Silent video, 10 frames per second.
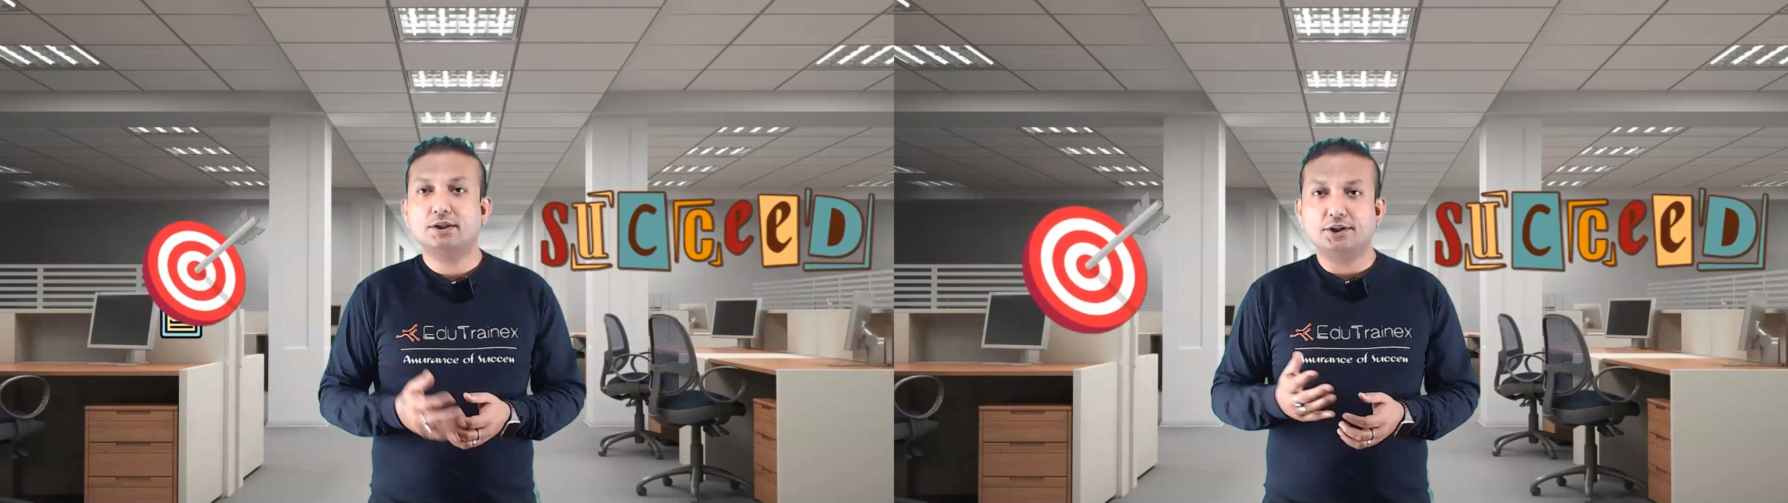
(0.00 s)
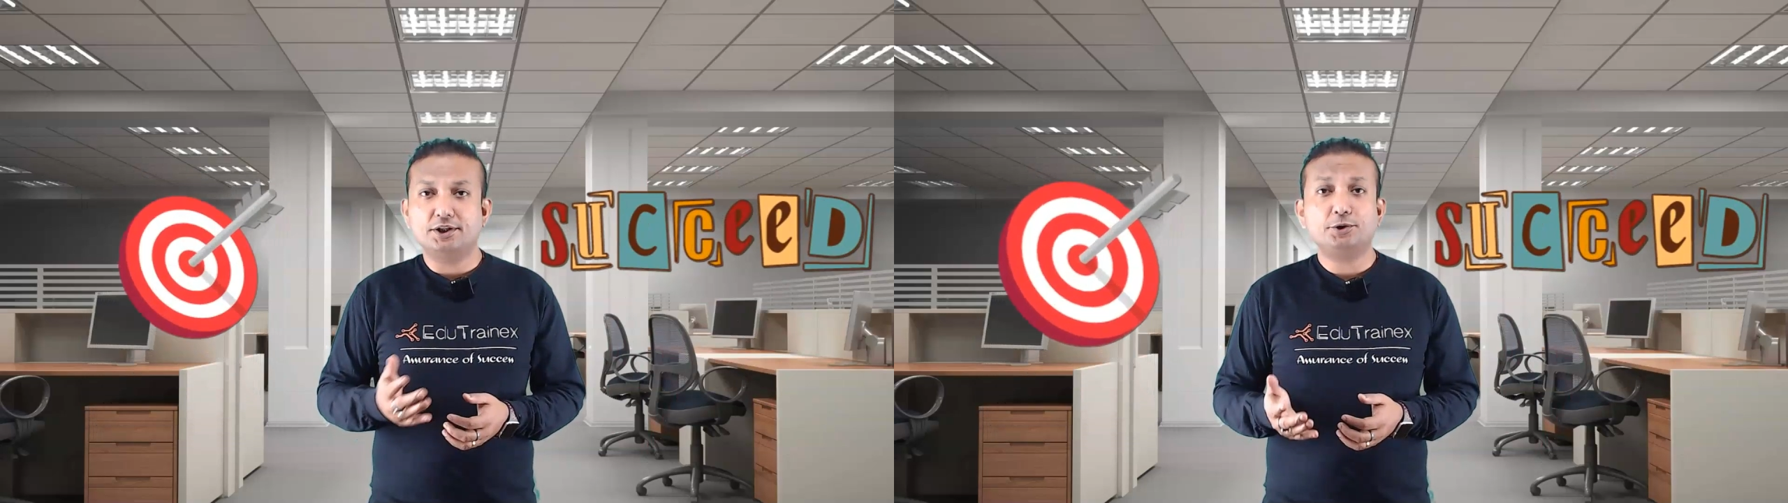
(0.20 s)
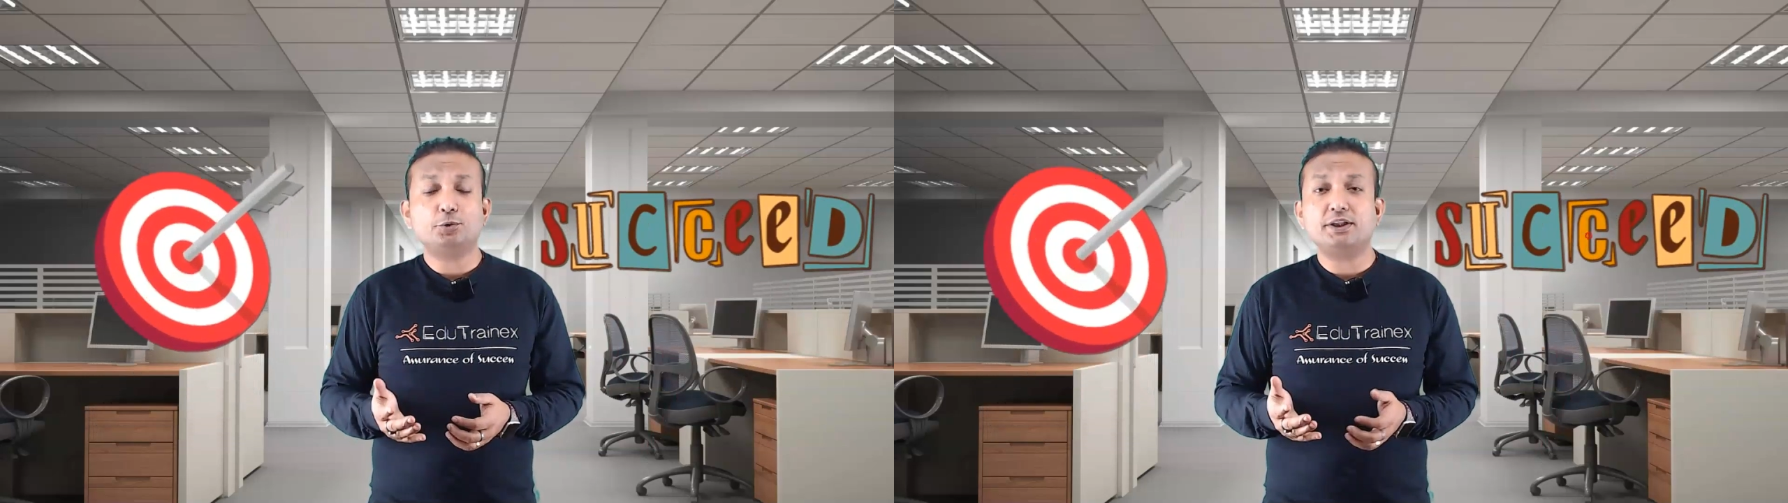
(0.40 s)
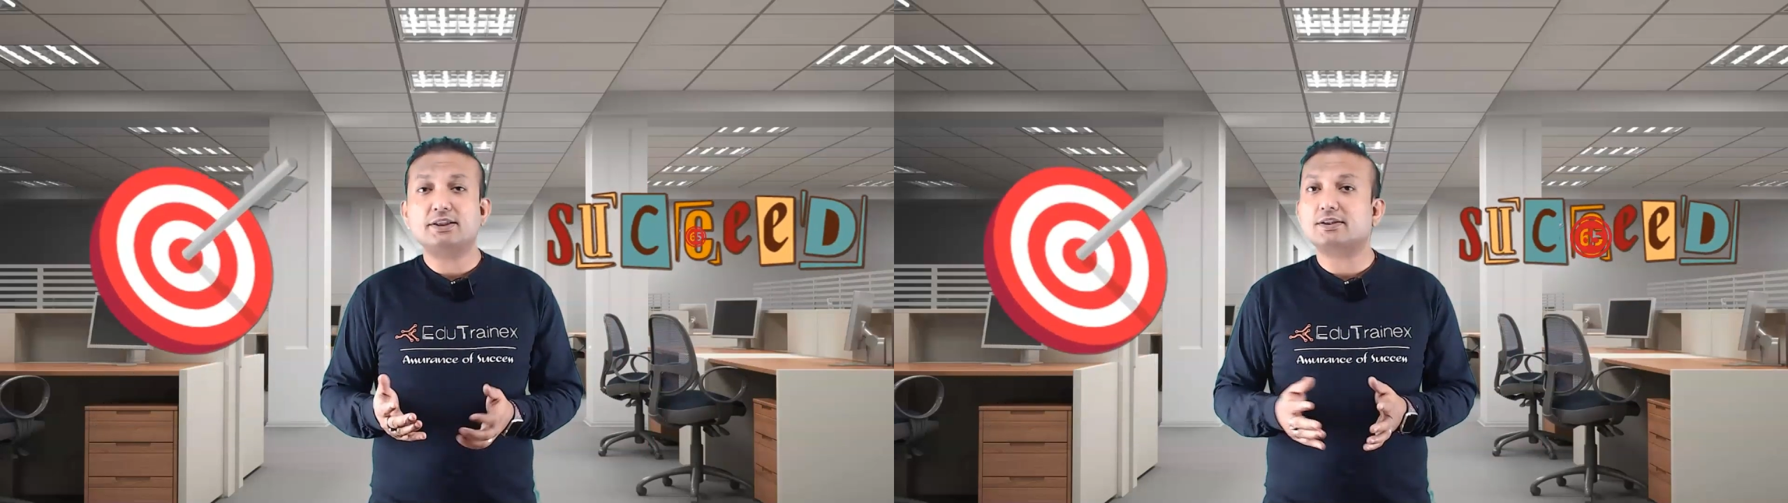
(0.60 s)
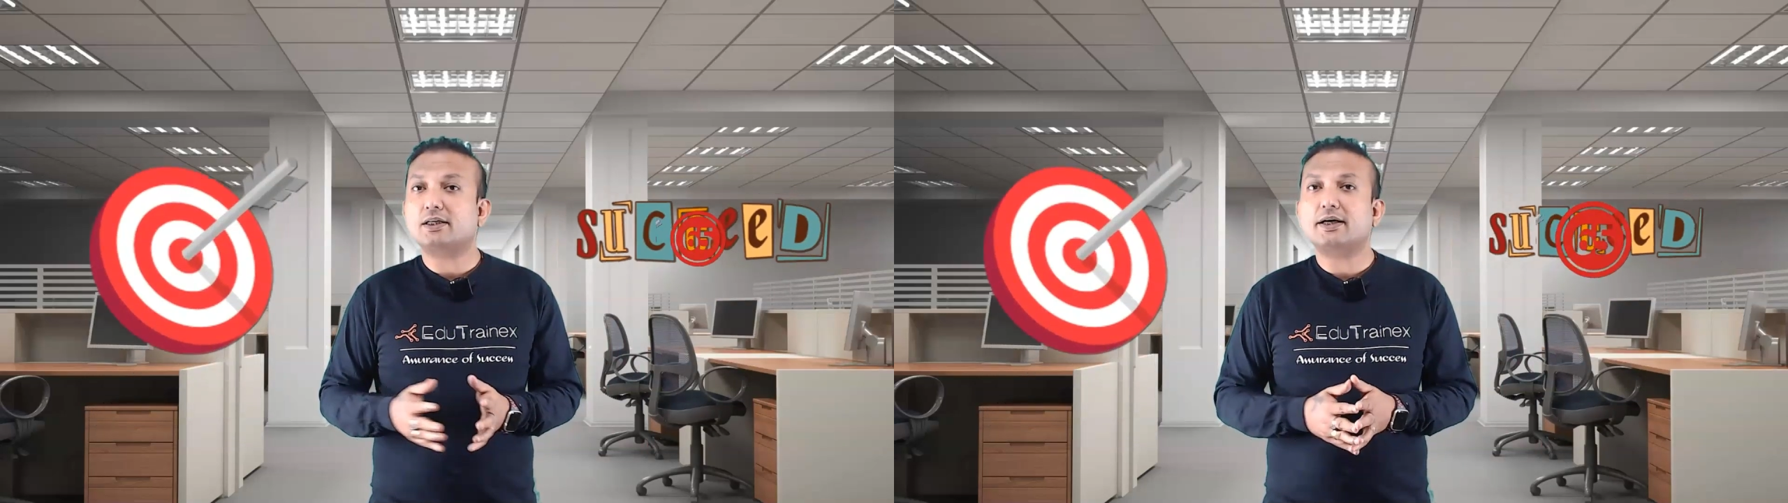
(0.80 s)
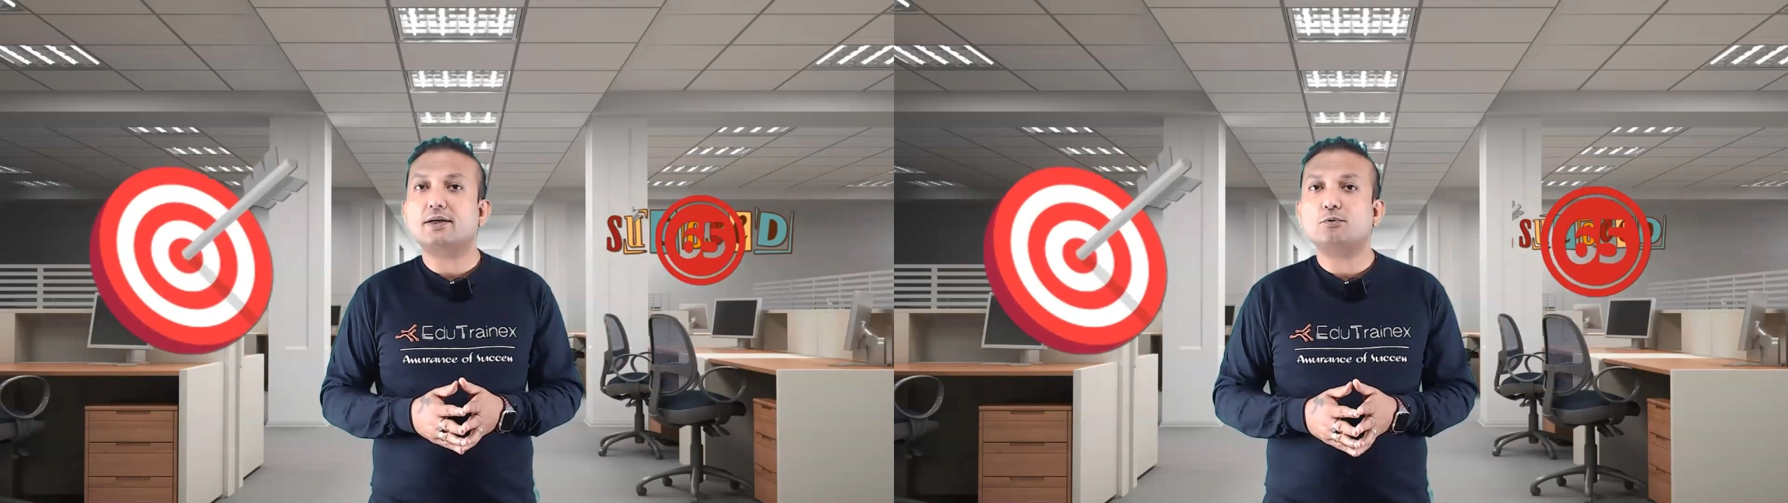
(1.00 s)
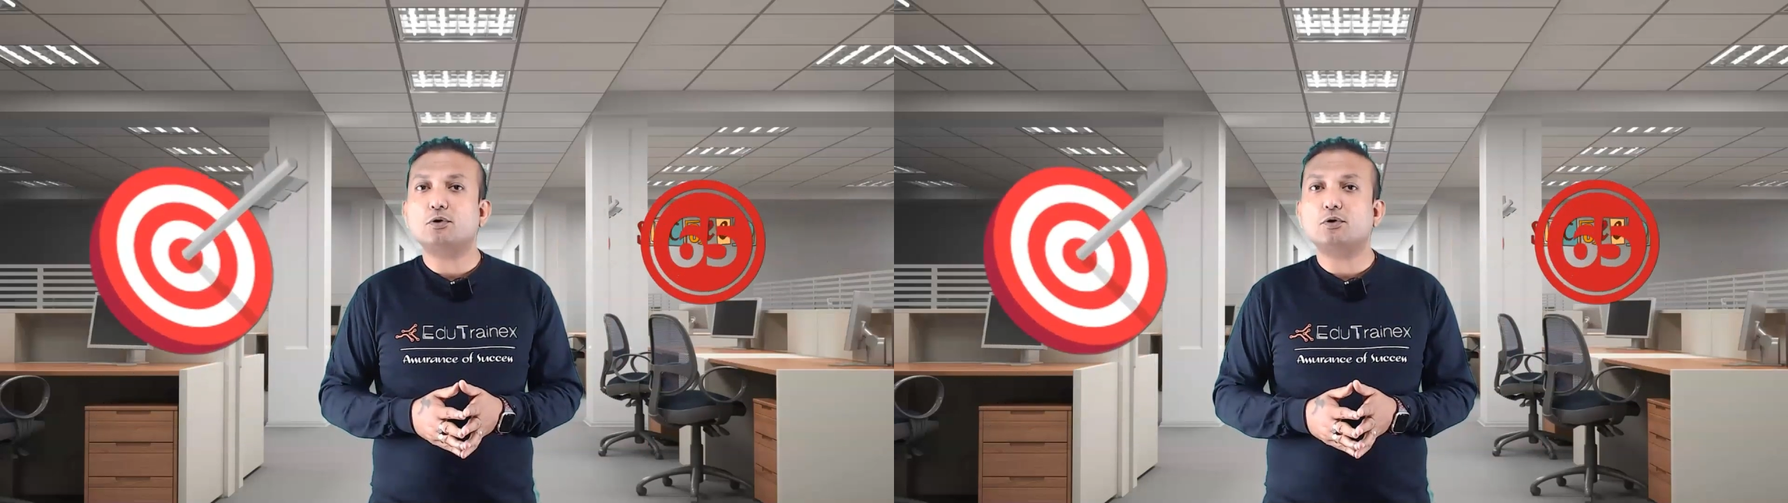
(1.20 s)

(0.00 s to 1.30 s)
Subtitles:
He knew his target